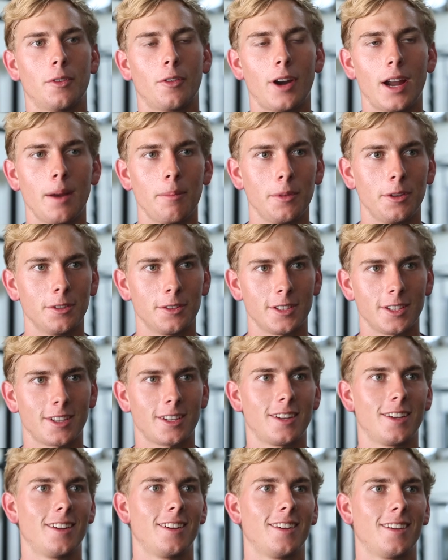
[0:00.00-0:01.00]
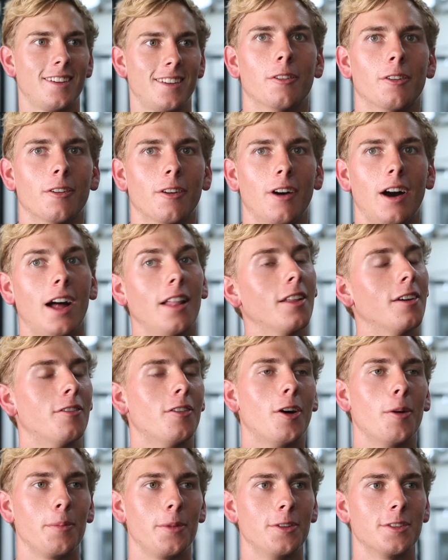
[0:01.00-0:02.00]
rap music. I
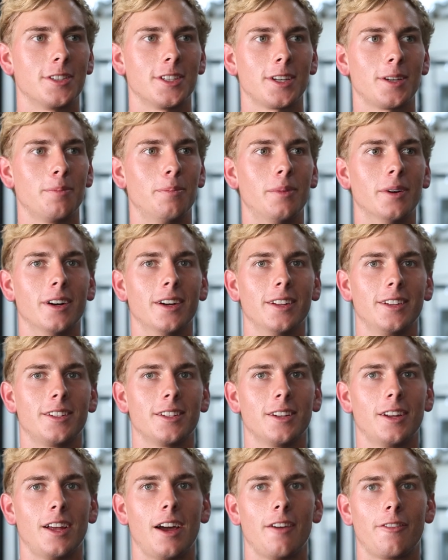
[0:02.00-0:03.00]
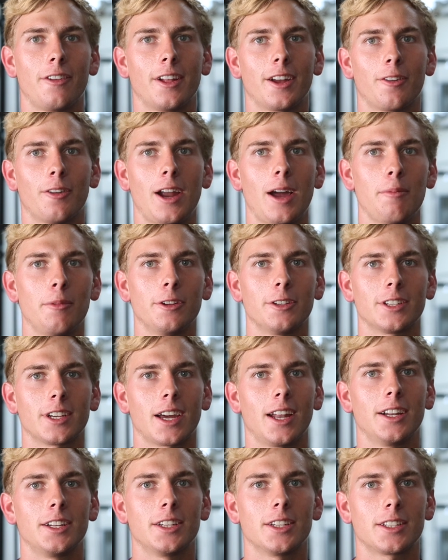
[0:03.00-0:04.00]
love all music, but I feel like rap music
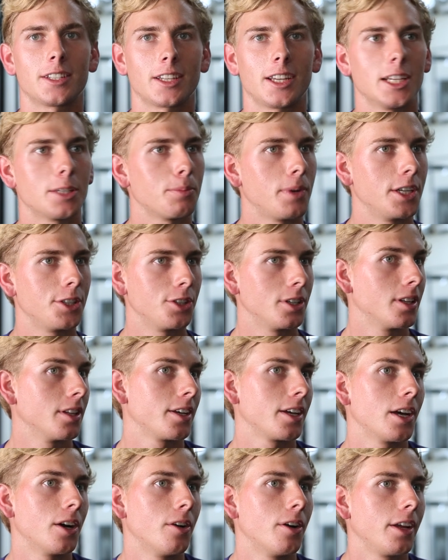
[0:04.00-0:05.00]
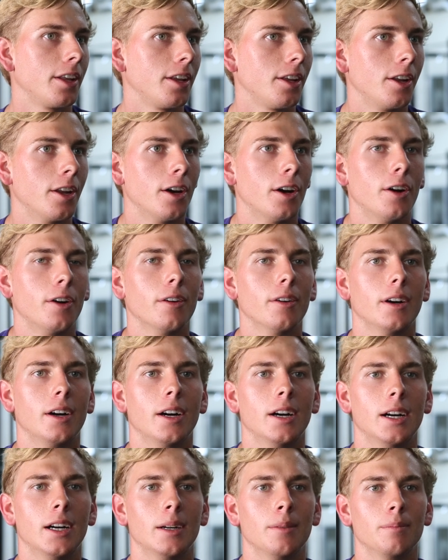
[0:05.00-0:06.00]
kind of just gets my adrenaline going. You know,
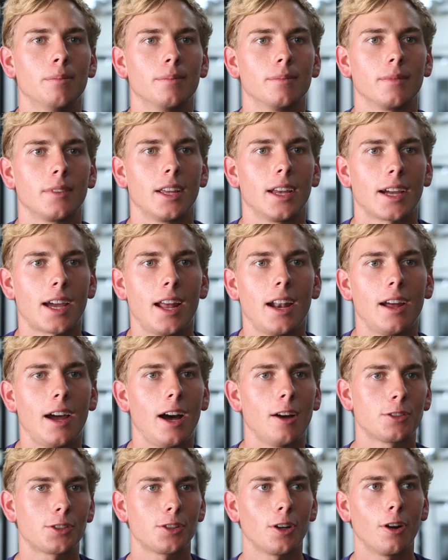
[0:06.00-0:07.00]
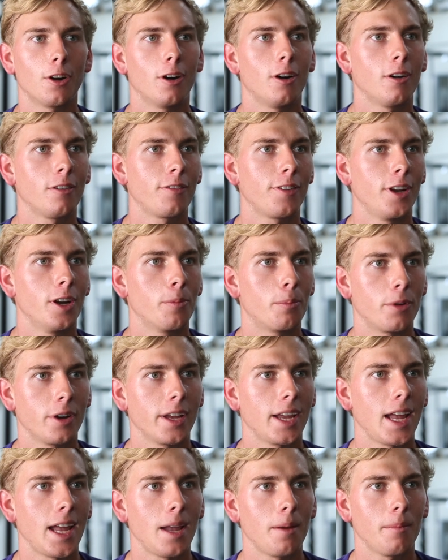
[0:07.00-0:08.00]
um, I kind of I'll start off you know
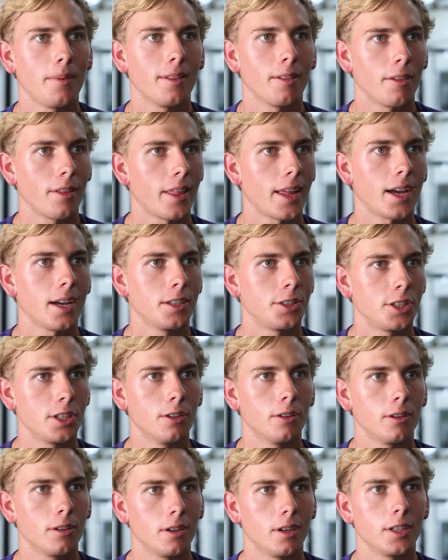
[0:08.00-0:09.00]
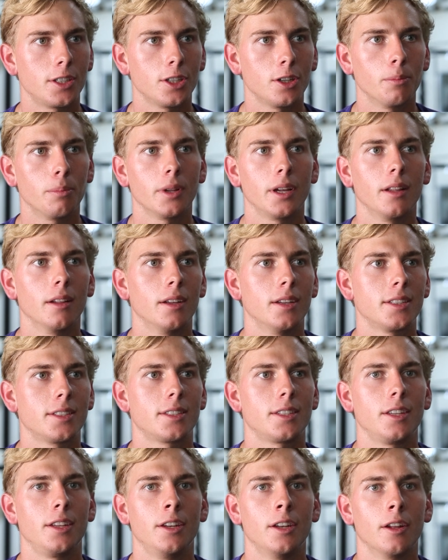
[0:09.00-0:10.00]
pregame and like a chill a chill
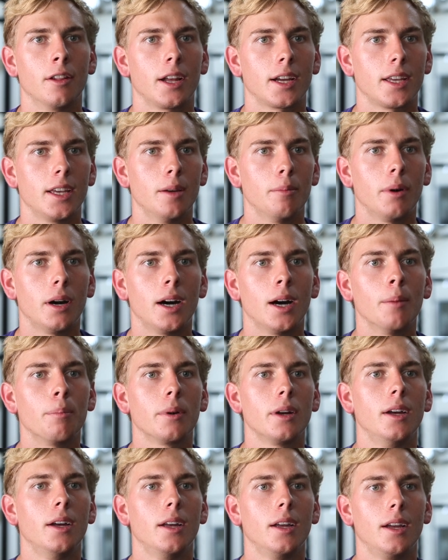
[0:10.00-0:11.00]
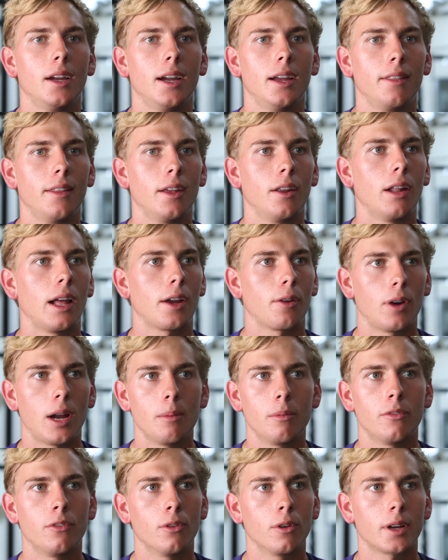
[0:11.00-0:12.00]
playlist. You know, like hip hop, and then like
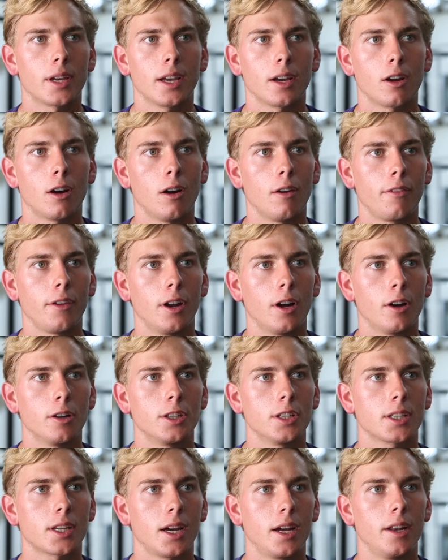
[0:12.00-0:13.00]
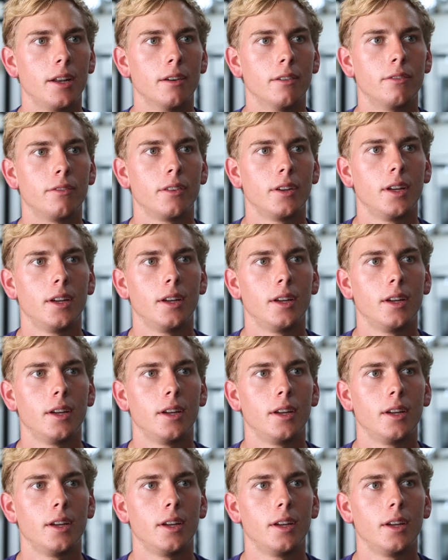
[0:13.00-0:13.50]
right before kickoff, you know, I'll just kind of